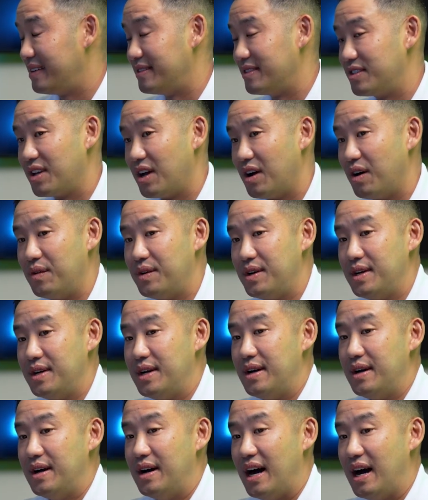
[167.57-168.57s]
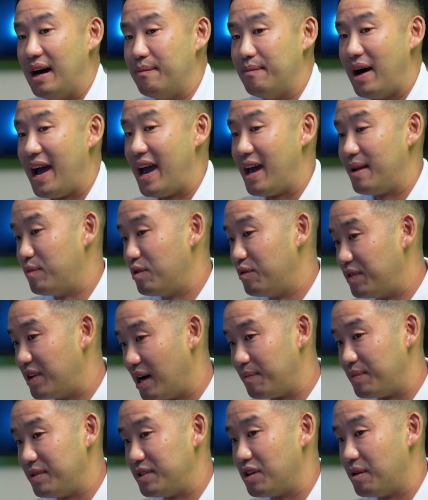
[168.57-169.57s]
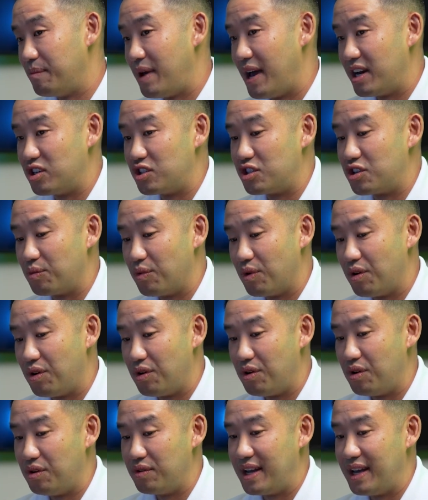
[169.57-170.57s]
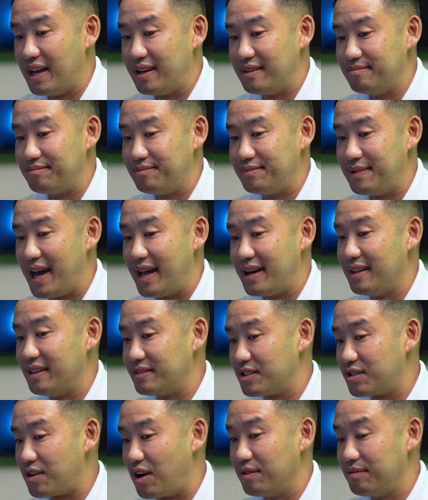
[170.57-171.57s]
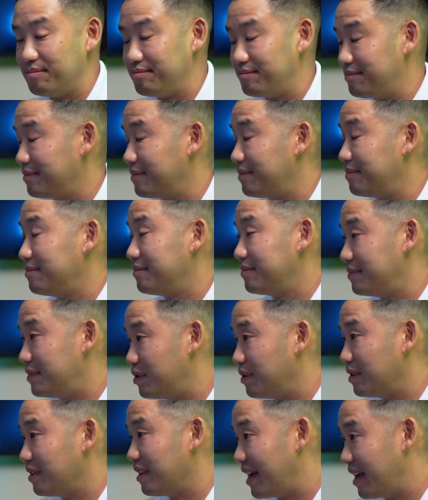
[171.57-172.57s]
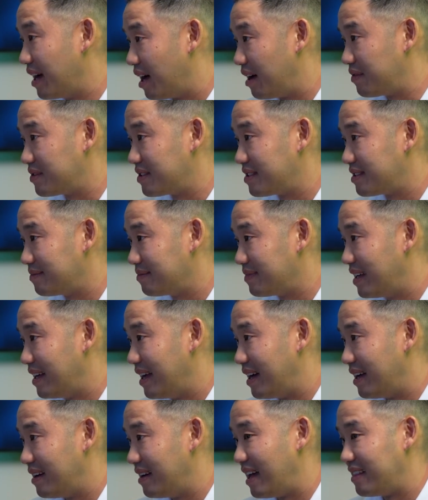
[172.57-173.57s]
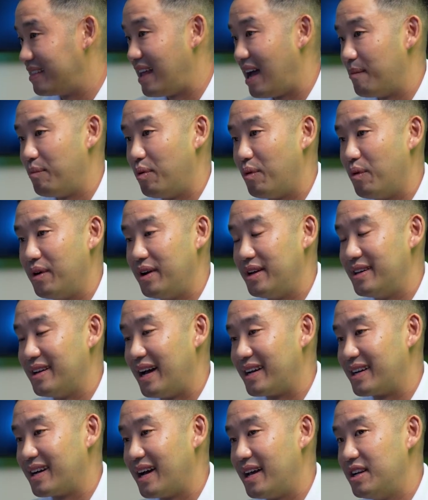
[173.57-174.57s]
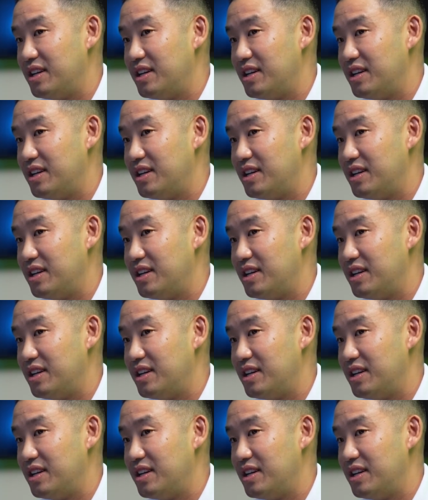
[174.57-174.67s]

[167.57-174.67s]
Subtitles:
And so I had moved up into a manager role and had to start doing layoffs. And at that point, I